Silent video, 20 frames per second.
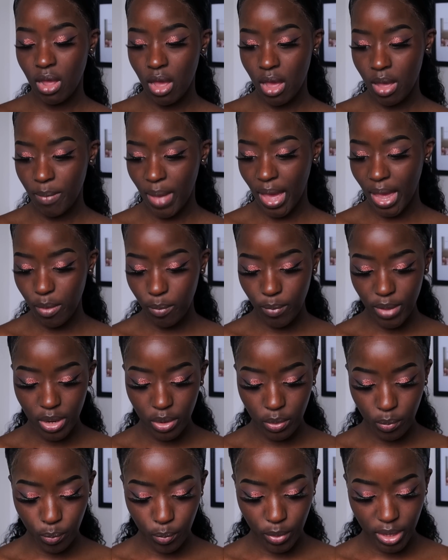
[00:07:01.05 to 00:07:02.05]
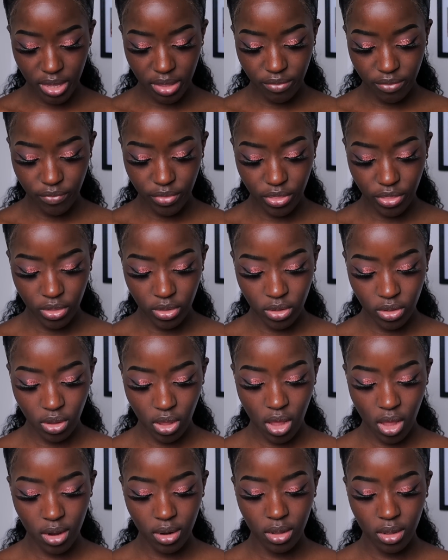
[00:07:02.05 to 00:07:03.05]
I went with the
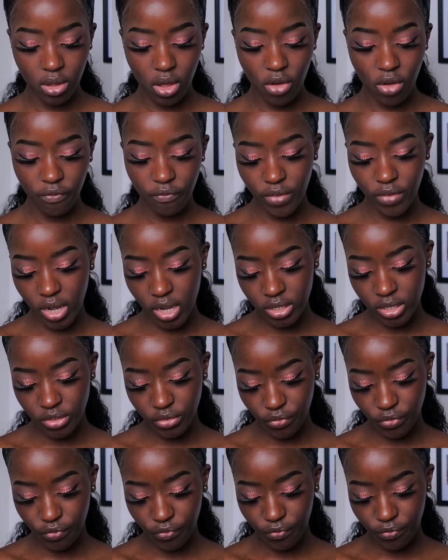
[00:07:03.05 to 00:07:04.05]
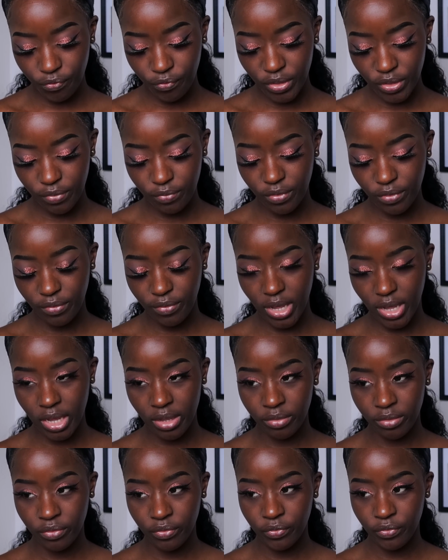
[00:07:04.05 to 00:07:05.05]
colour Hot Fudge
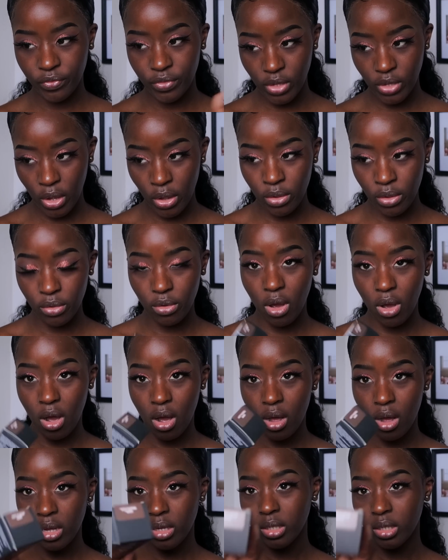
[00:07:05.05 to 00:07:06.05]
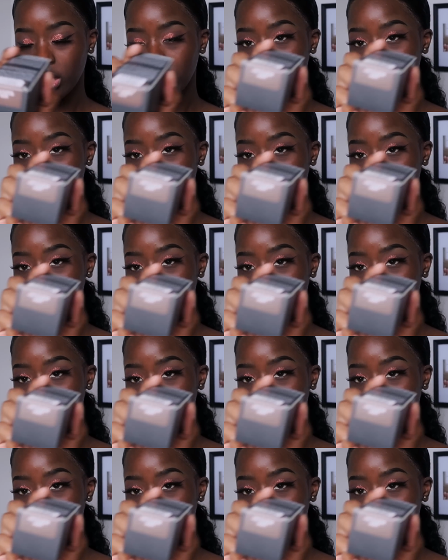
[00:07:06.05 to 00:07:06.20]
550R.